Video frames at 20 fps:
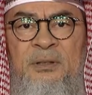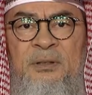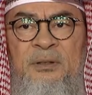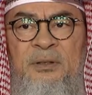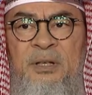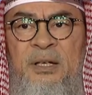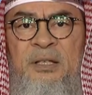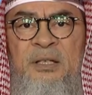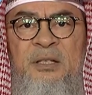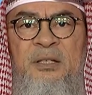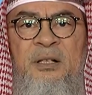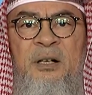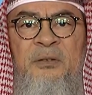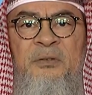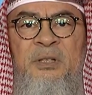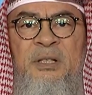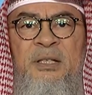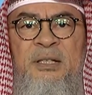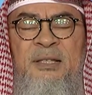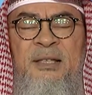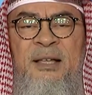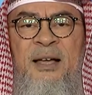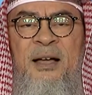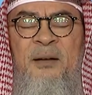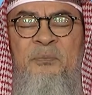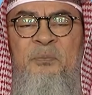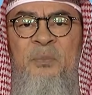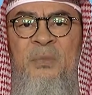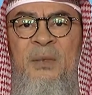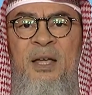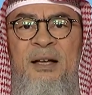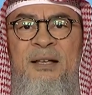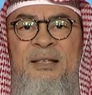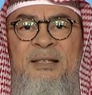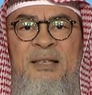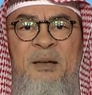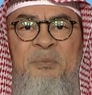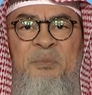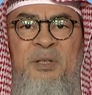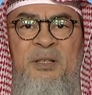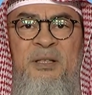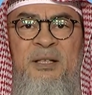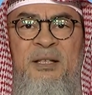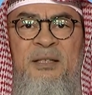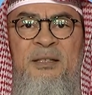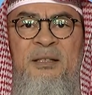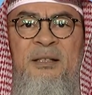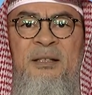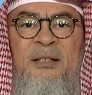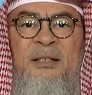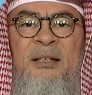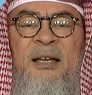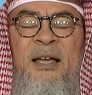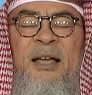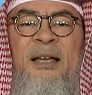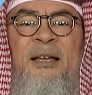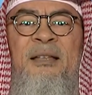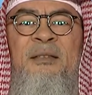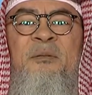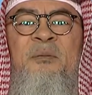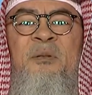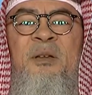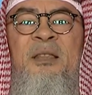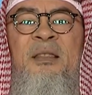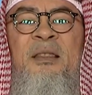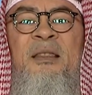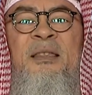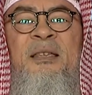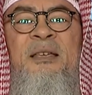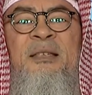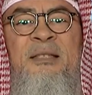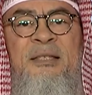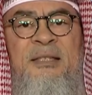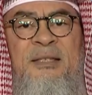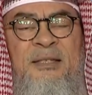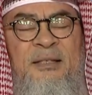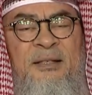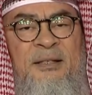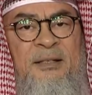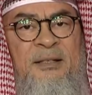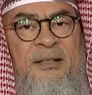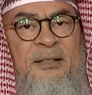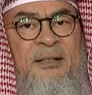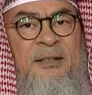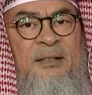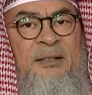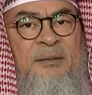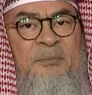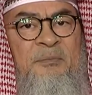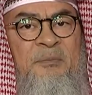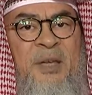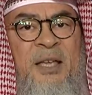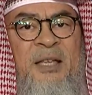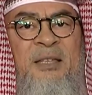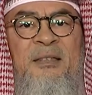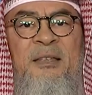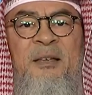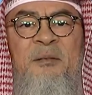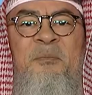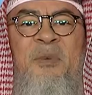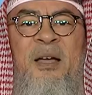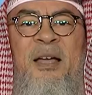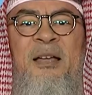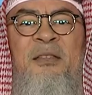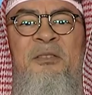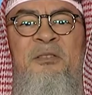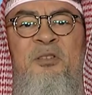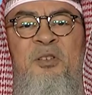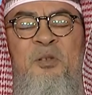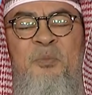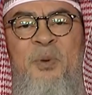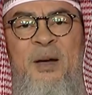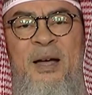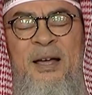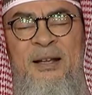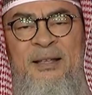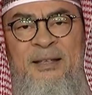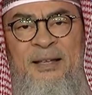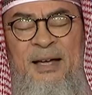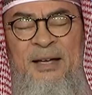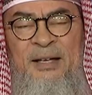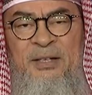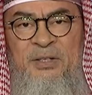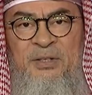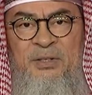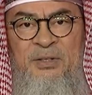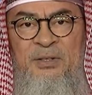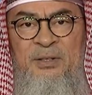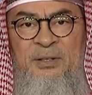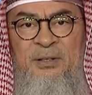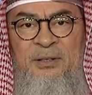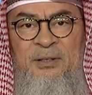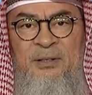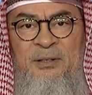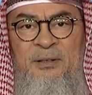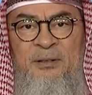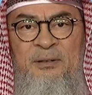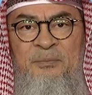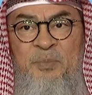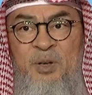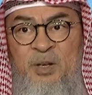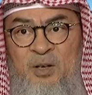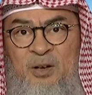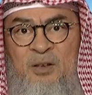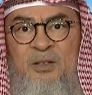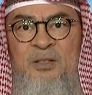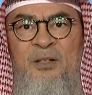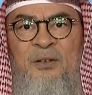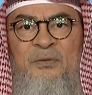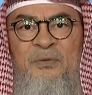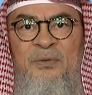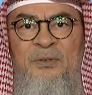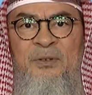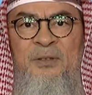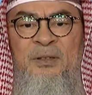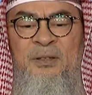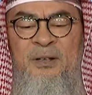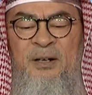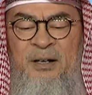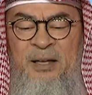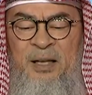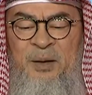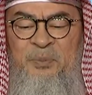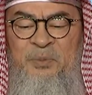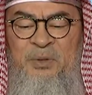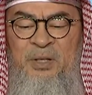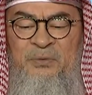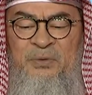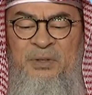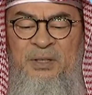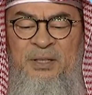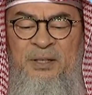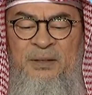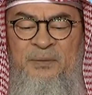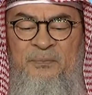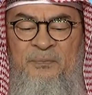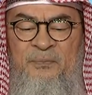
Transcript: they discovered Islam, accepted it, and this made them enter paradise because of their captivity.